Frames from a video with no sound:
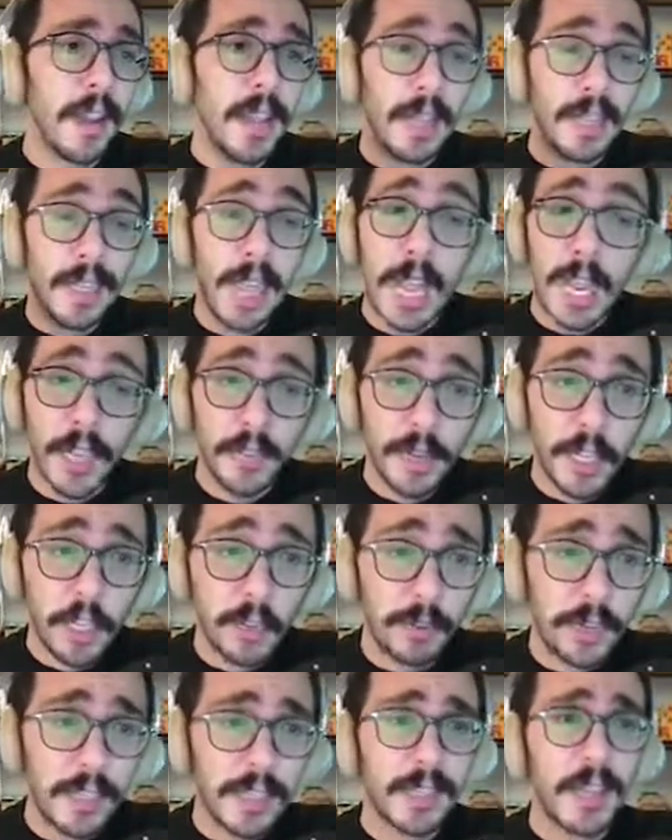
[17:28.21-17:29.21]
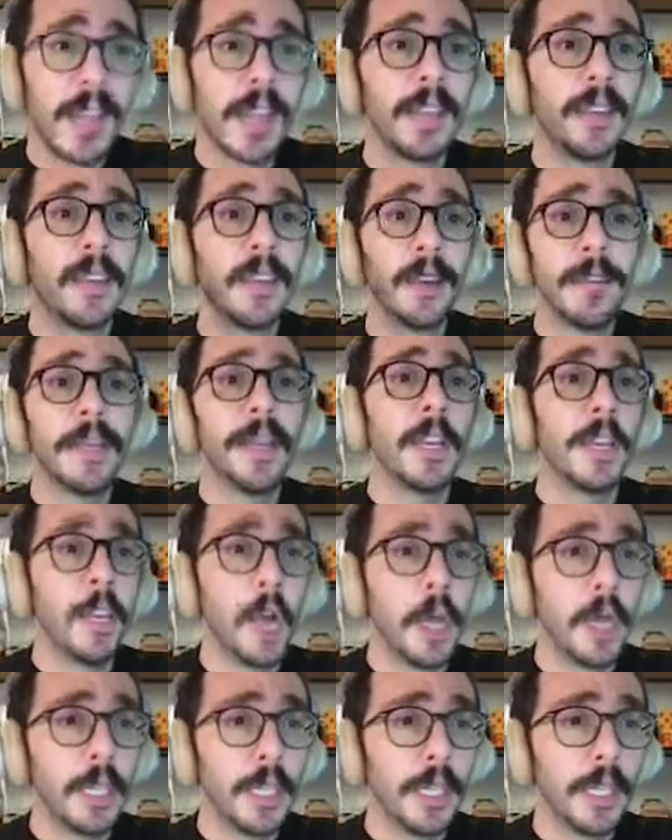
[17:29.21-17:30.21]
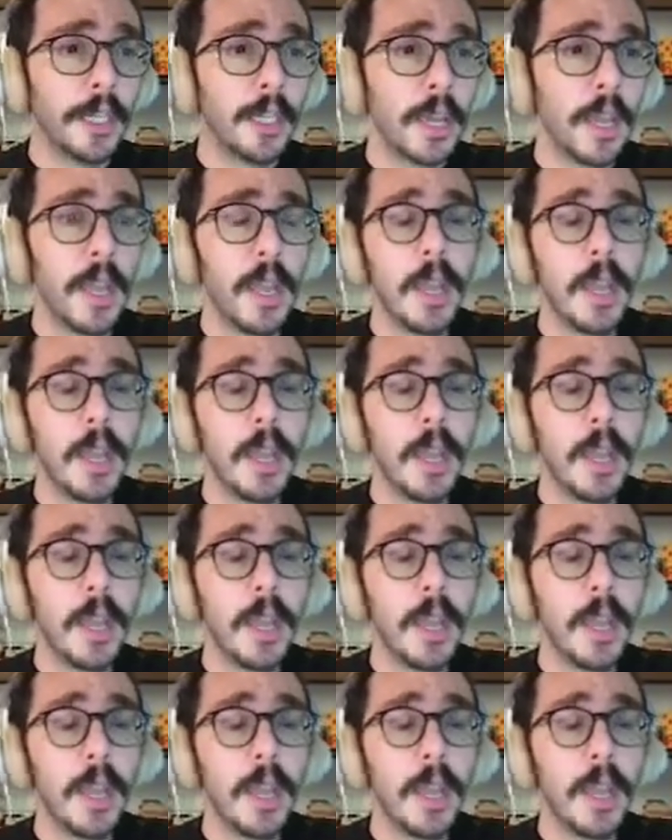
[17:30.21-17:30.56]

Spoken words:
lack of interest, and the limited knowledge.